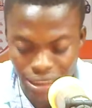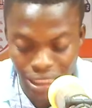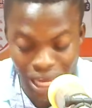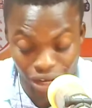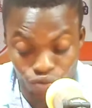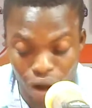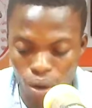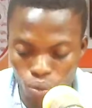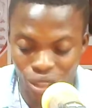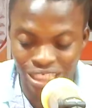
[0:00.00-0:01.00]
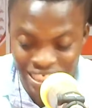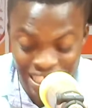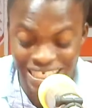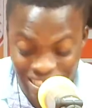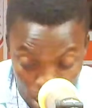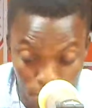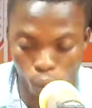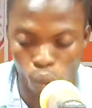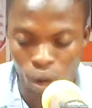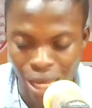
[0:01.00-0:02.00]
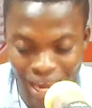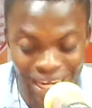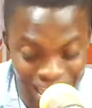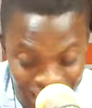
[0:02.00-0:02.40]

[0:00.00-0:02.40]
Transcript: se eno wo chizabu eni